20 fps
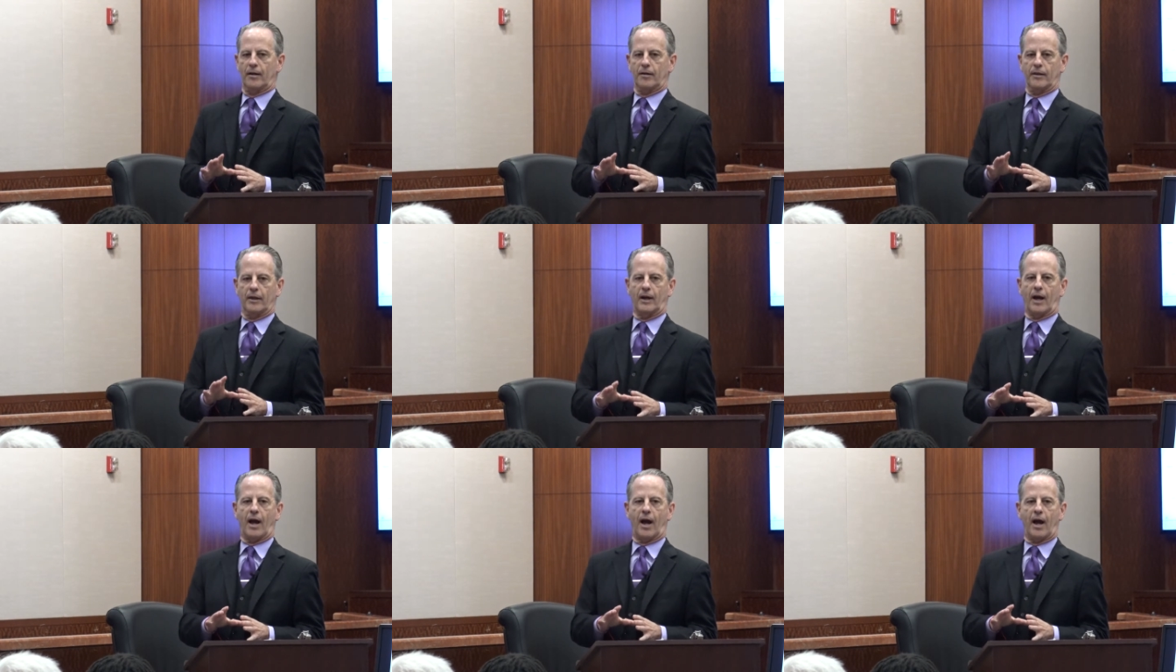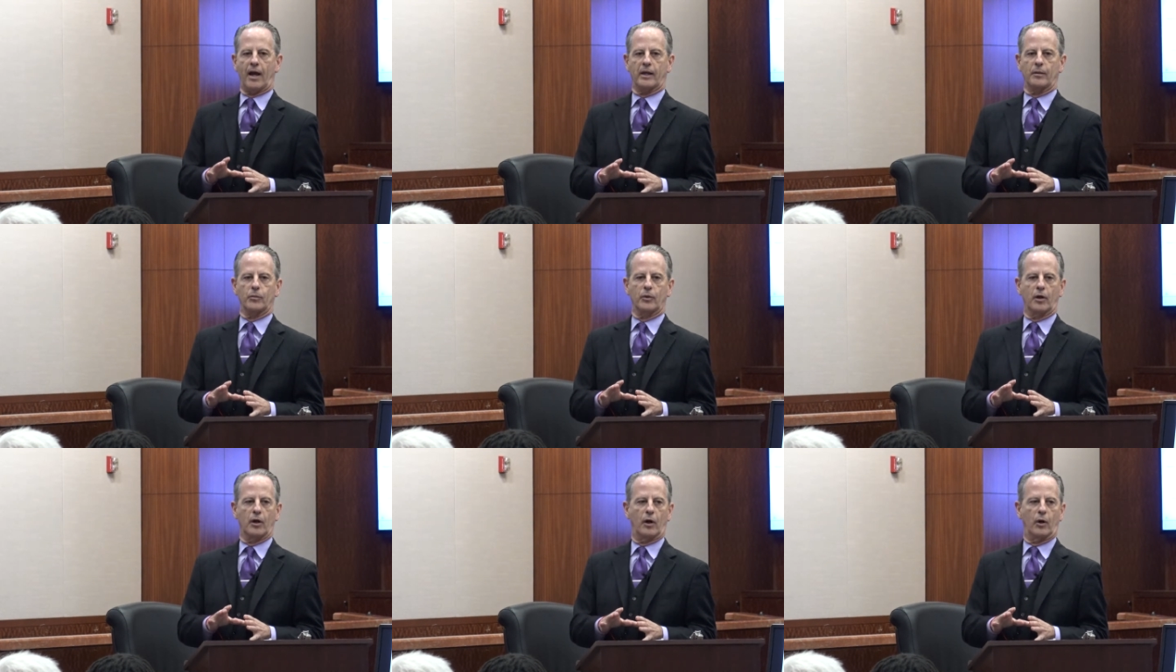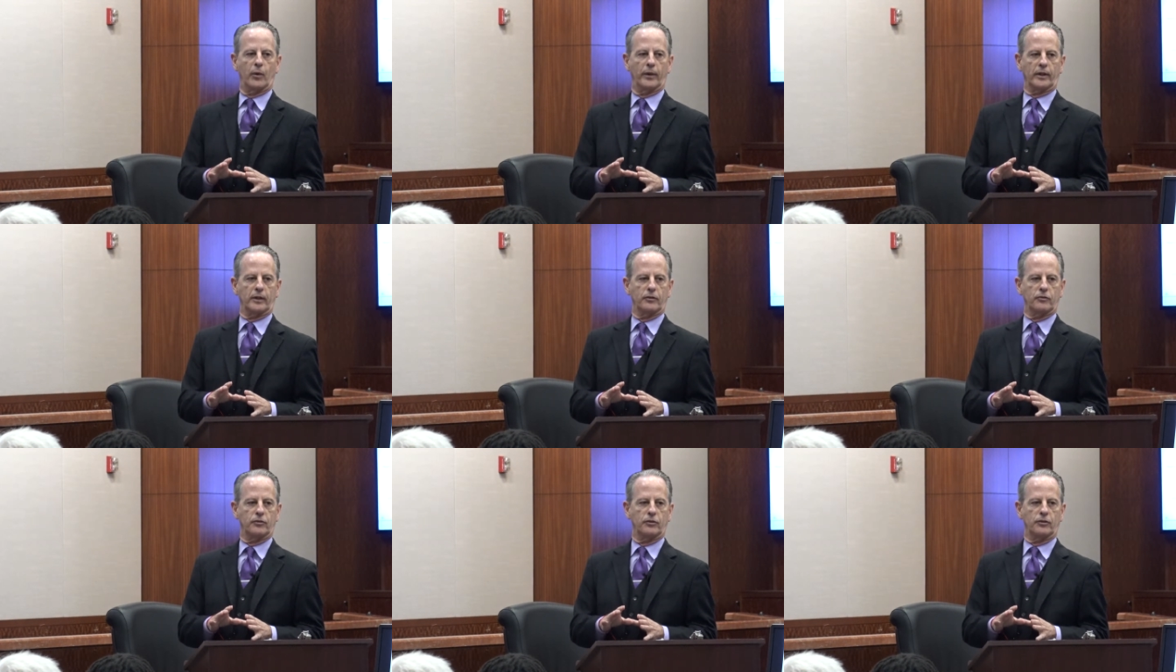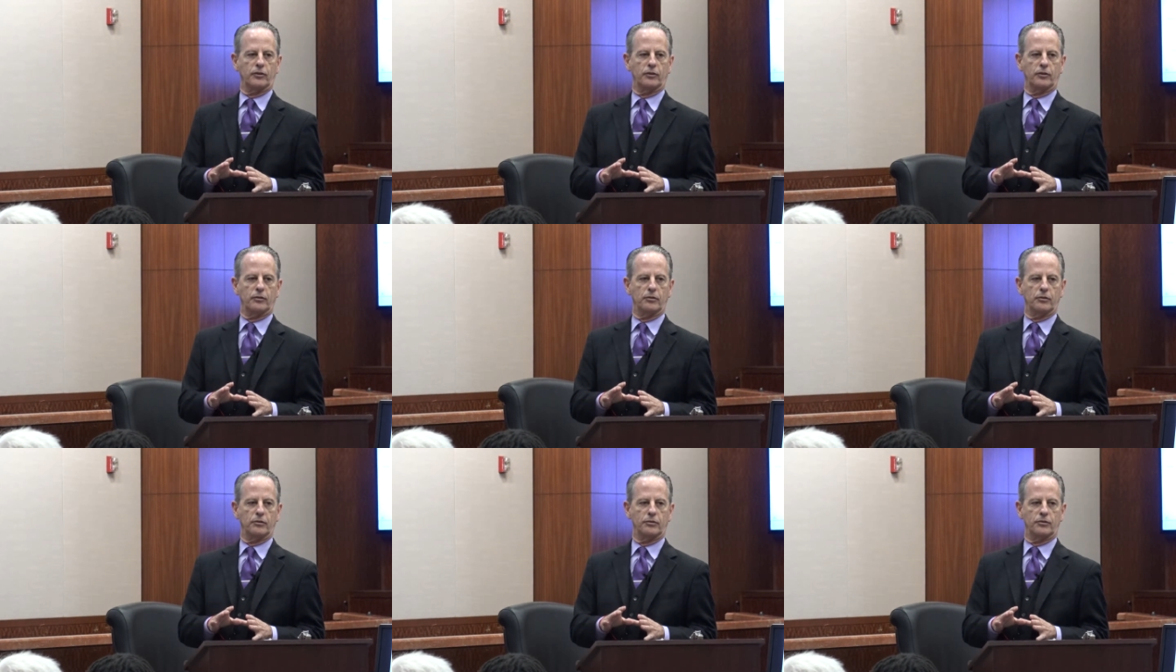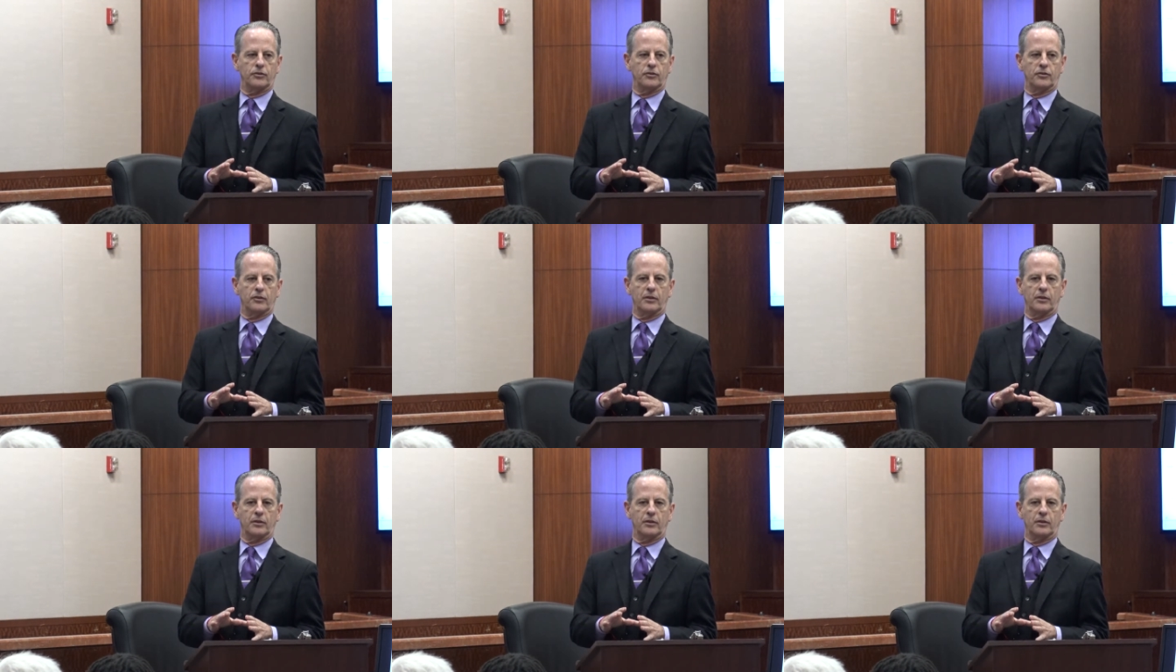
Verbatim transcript: that I am going to use